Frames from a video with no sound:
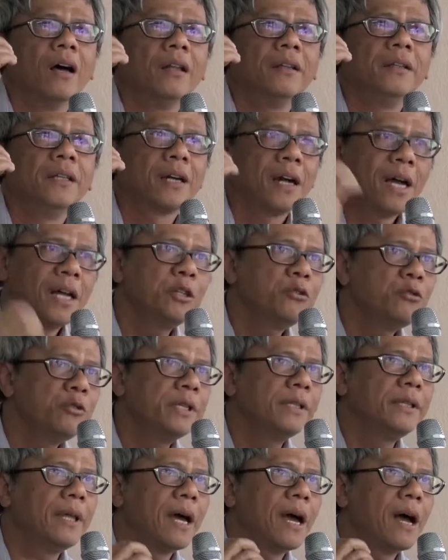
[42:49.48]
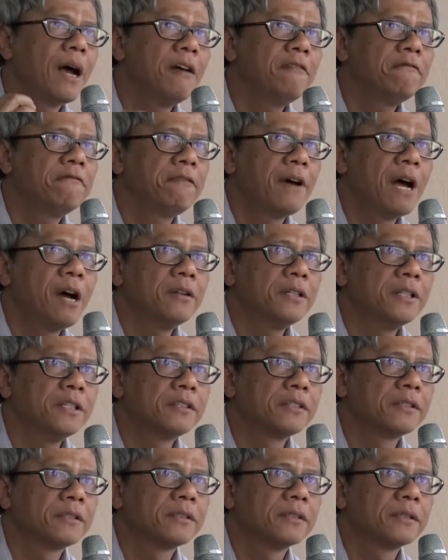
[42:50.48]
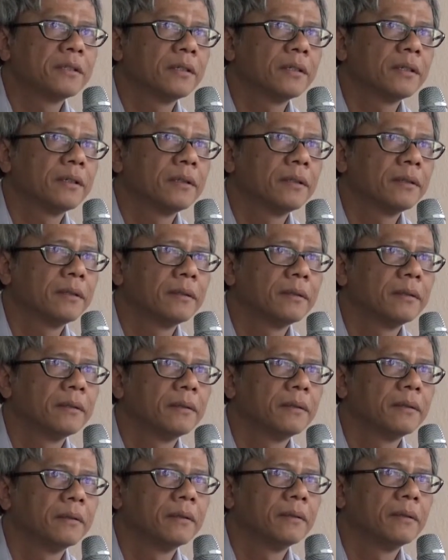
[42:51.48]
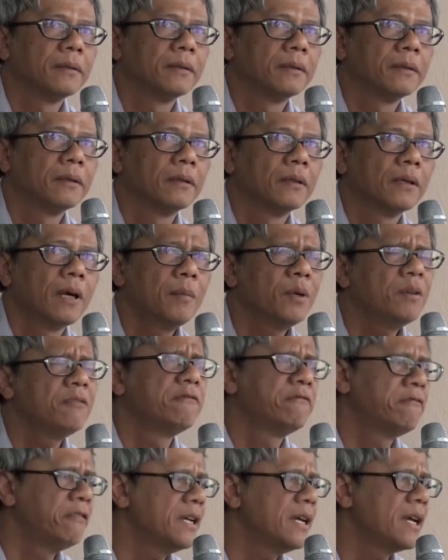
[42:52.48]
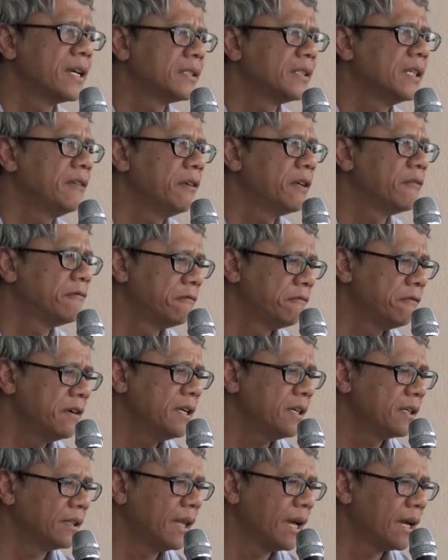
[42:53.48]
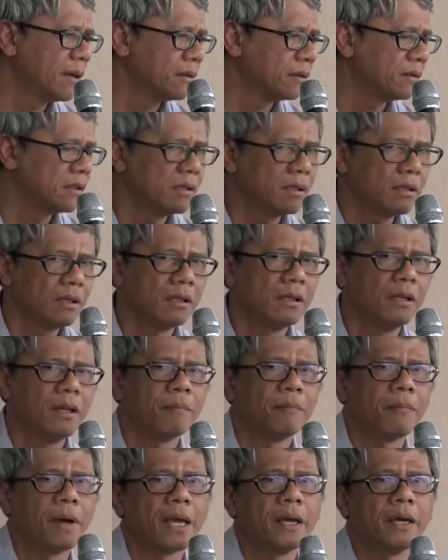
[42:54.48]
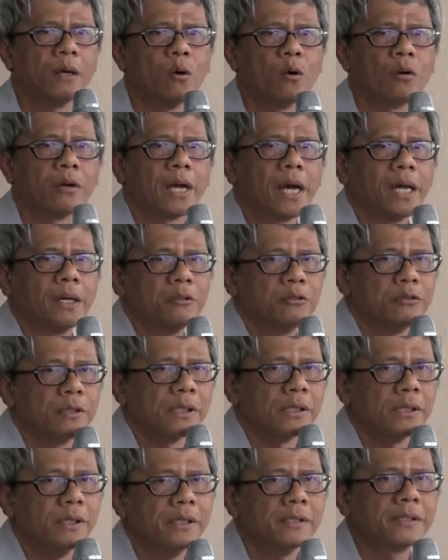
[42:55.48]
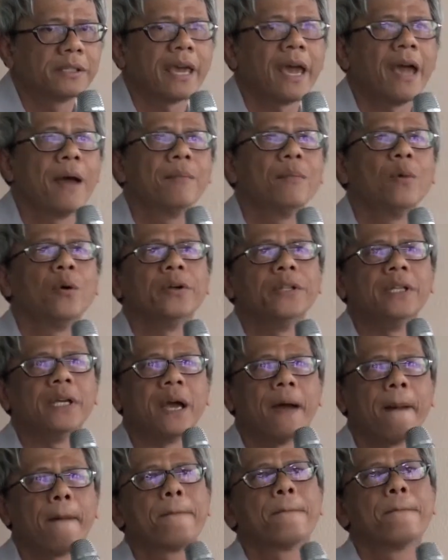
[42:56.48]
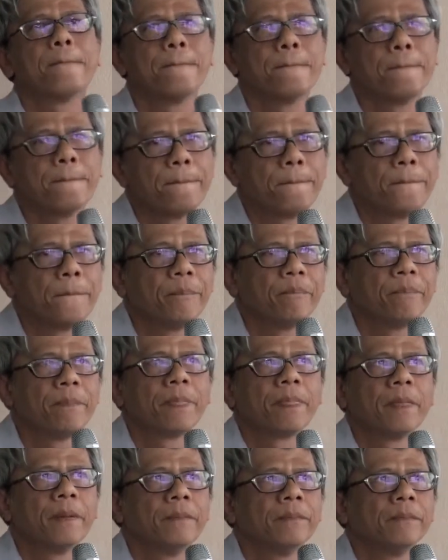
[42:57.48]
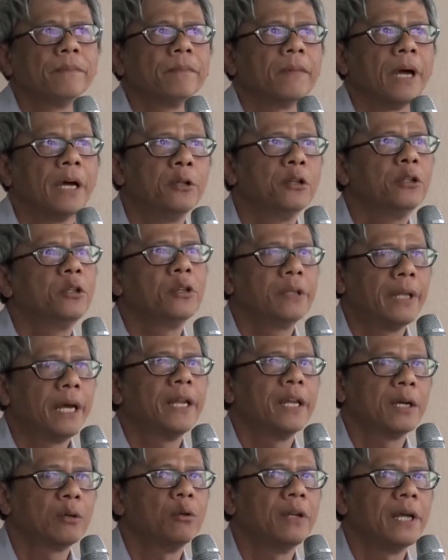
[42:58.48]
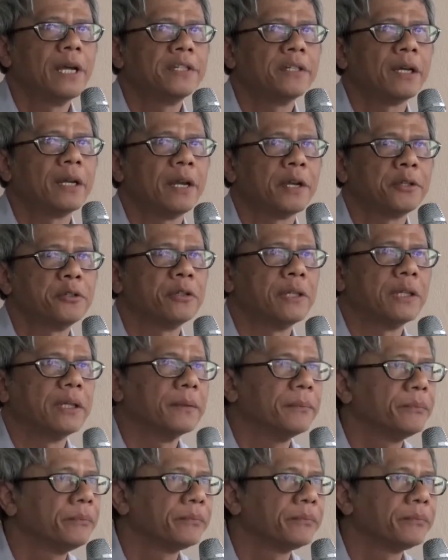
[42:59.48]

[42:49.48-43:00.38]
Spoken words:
The country that I found is among freest, even freer than my own country is Cambodia. I don't know that regulation actually.